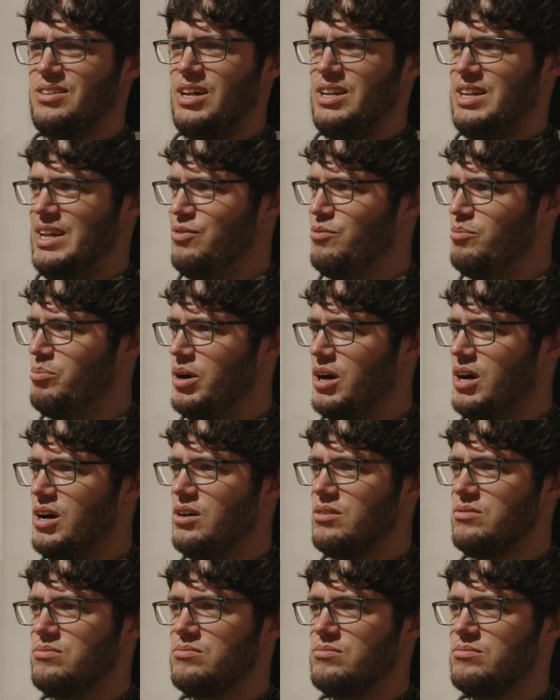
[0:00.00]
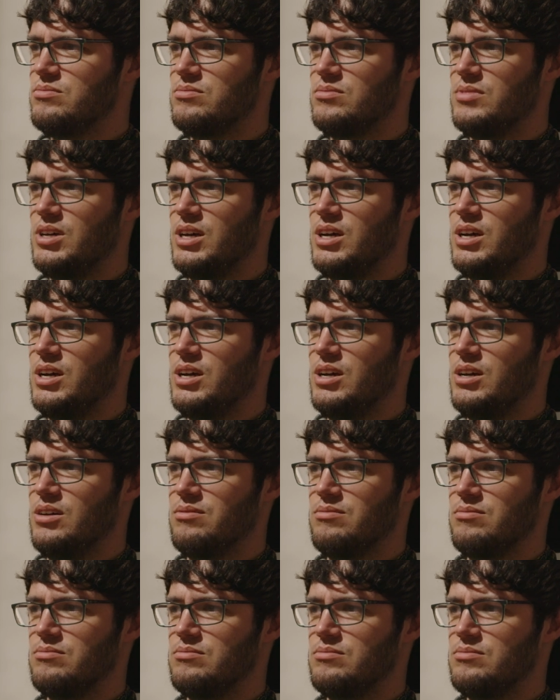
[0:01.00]
11 bar, there
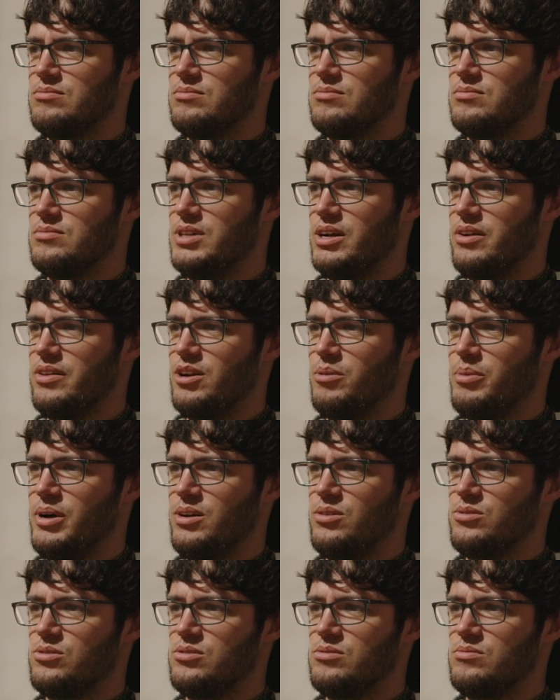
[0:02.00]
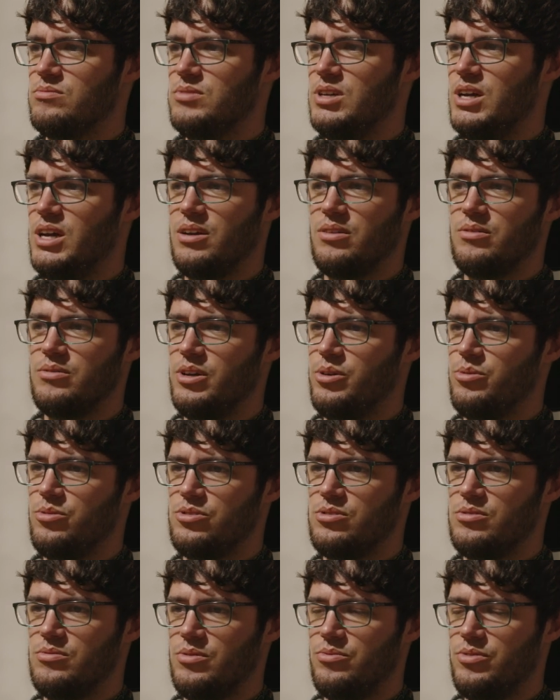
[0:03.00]
or thereabouts. Yeah, it
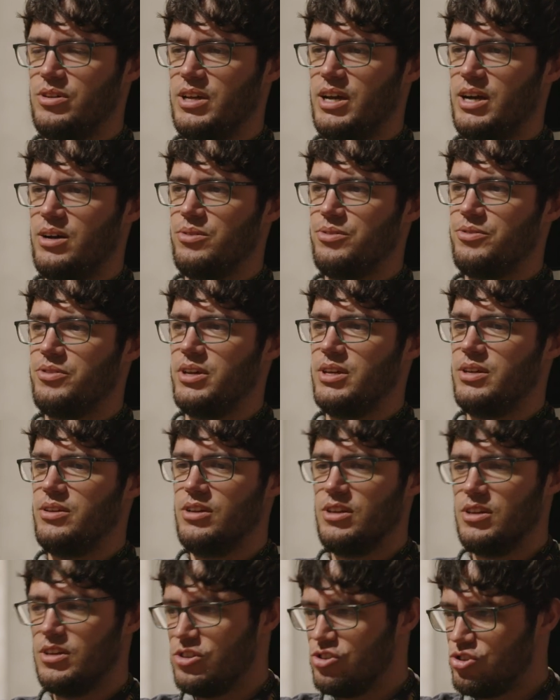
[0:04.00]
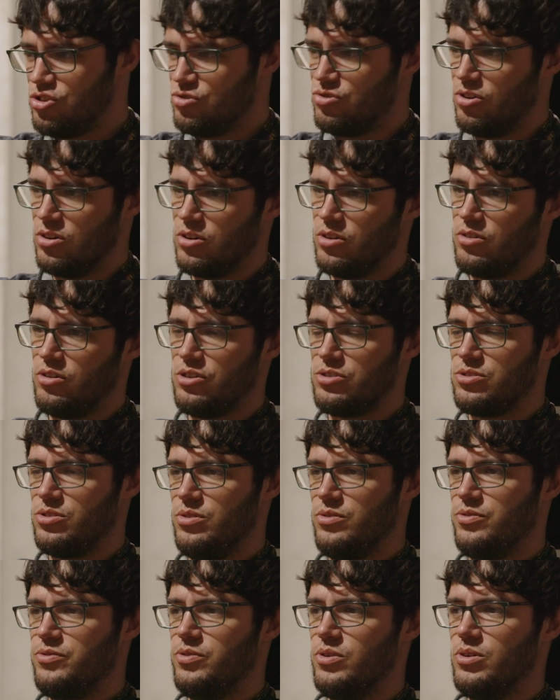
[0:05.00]
was really healthy, strong across
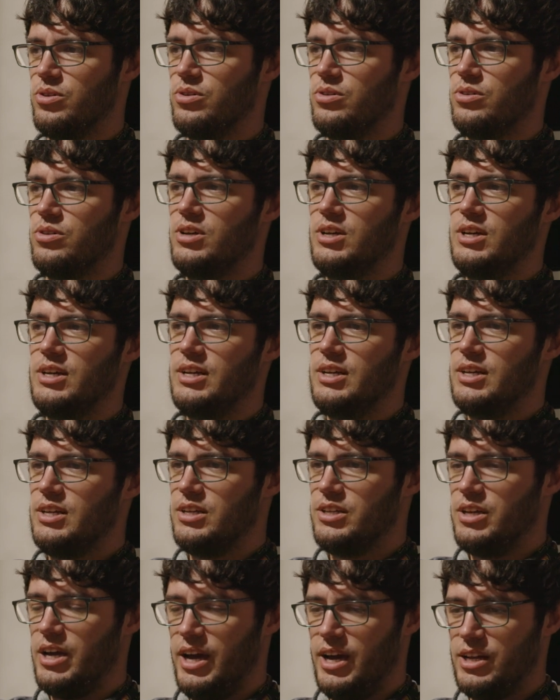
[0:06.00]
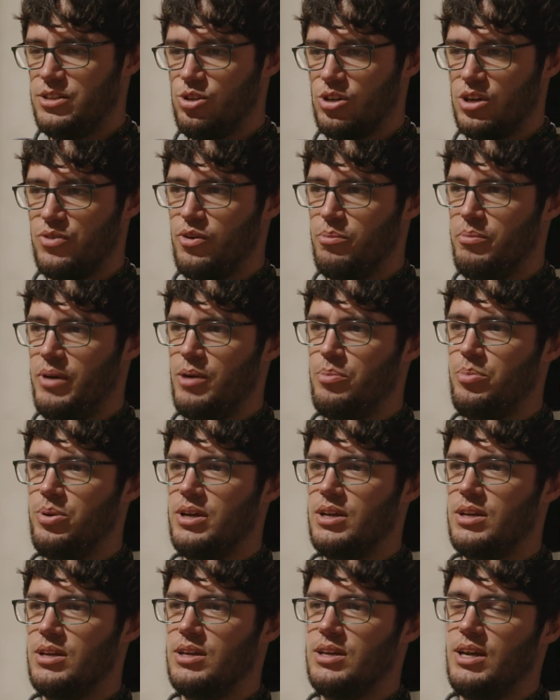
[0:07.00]
all four. Took it for
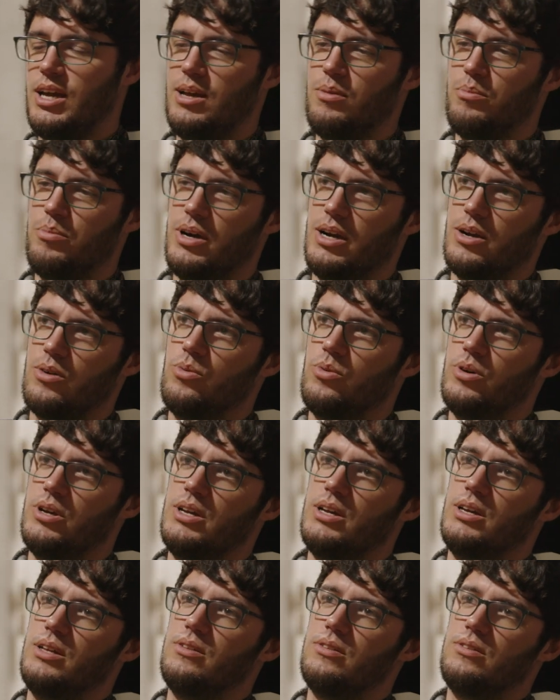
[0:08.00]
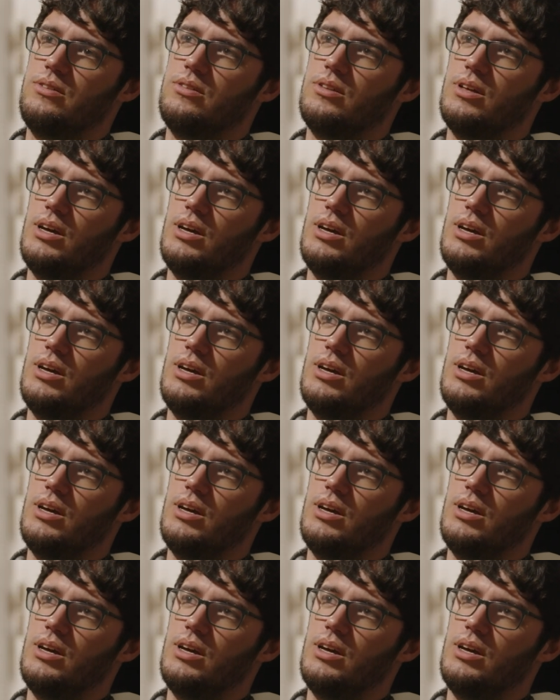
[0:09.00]
mapping, came back with,